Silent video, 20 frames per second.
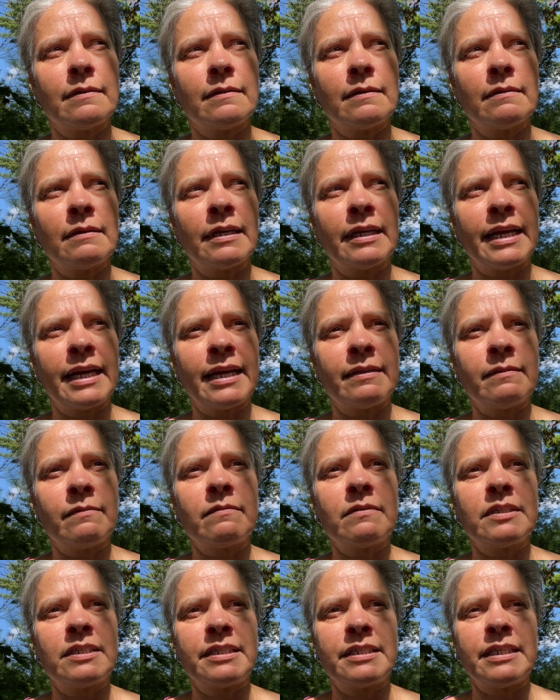again,
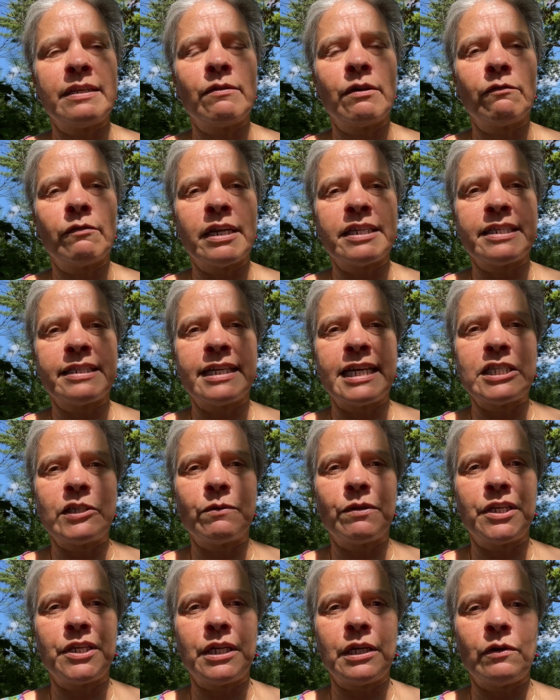see what resonates
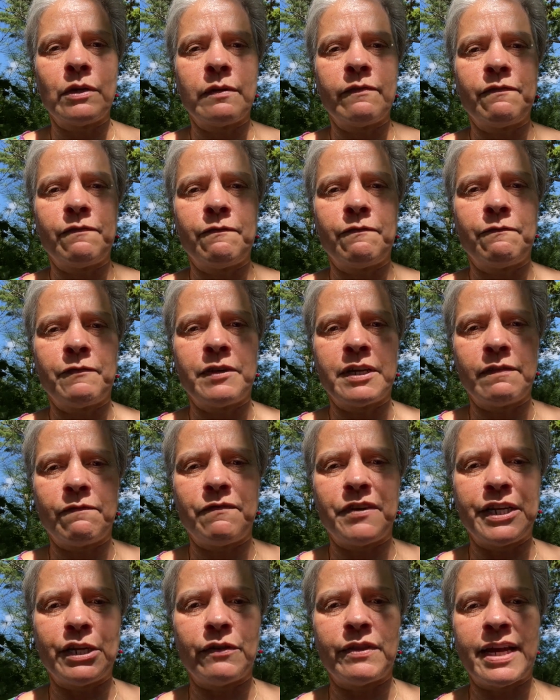with you and
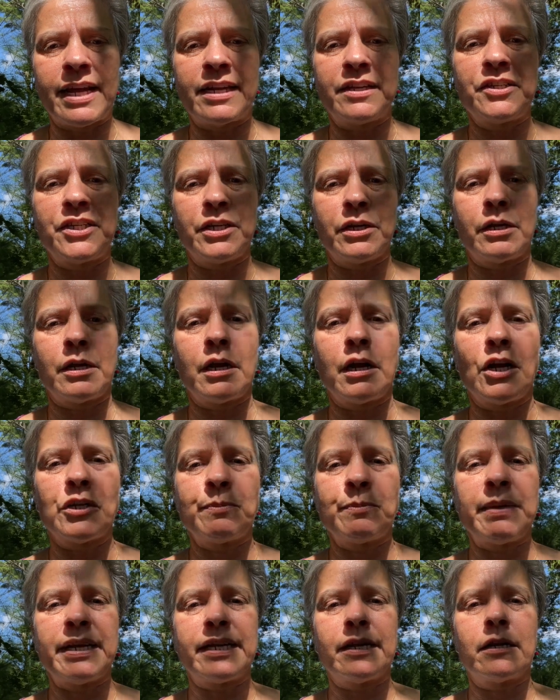configure that into your cards.
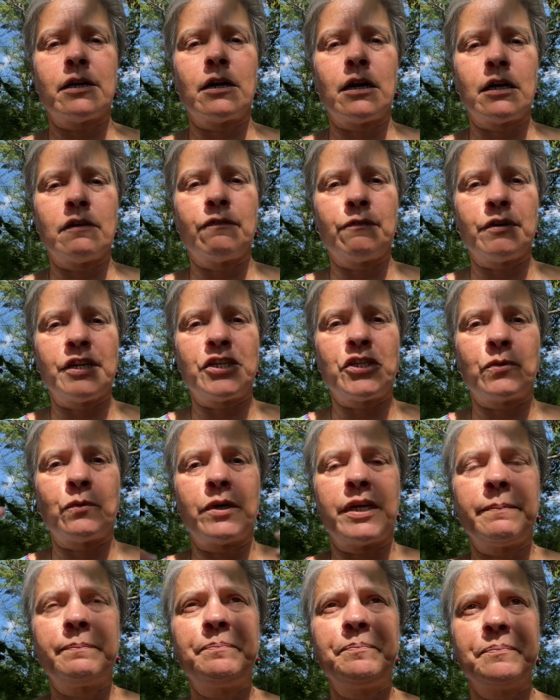Make a card for each
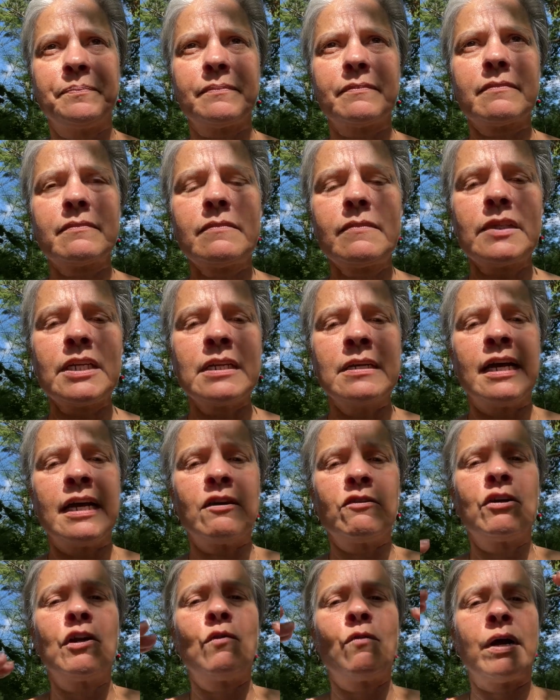one. I
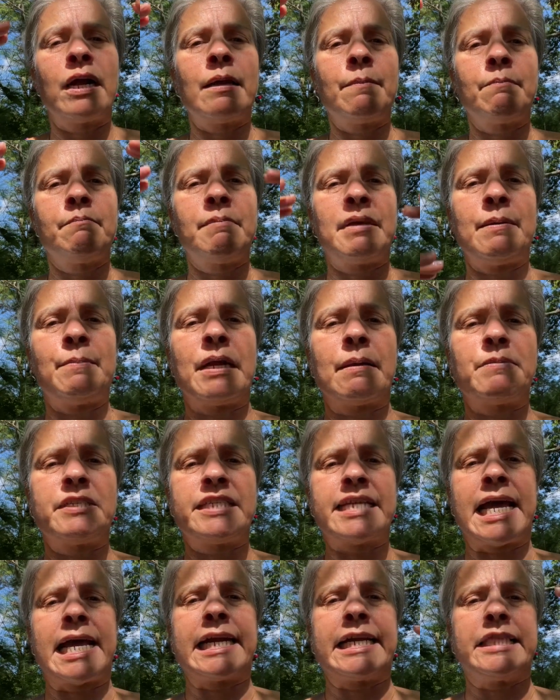don't know why, maybe I'm
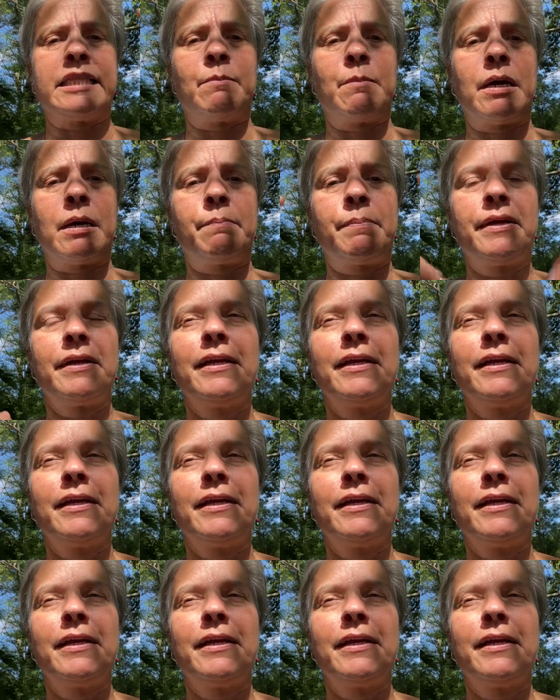stacking them up.